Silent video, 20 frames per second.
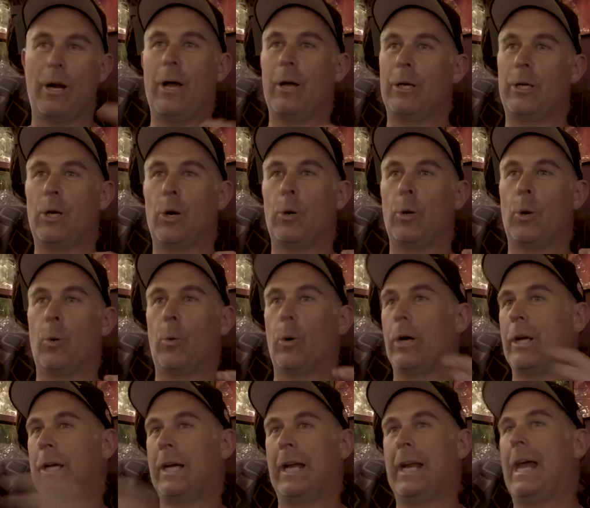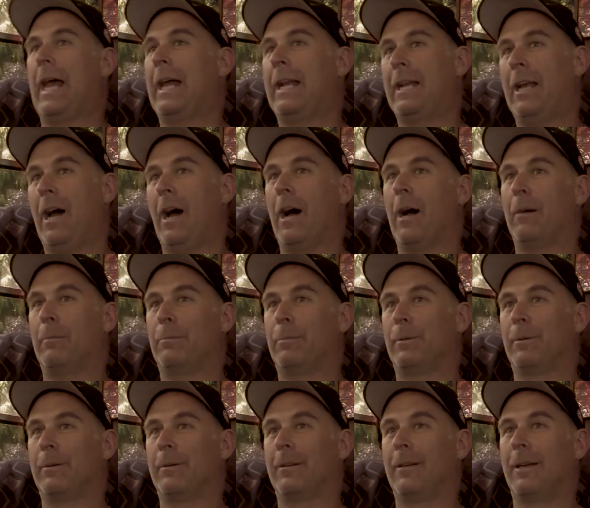out, you don't know where you're going to end up.
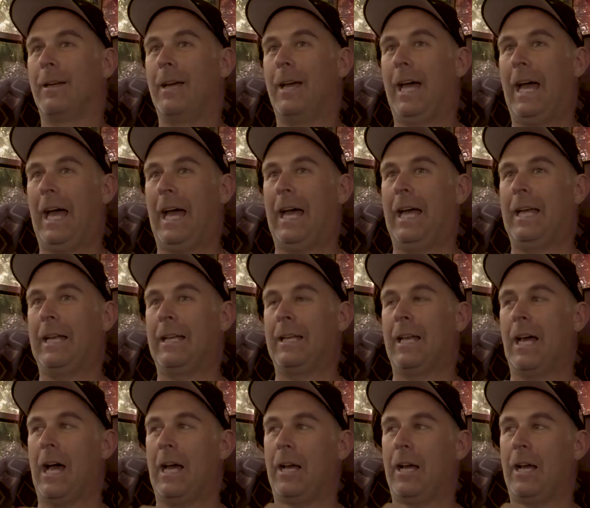And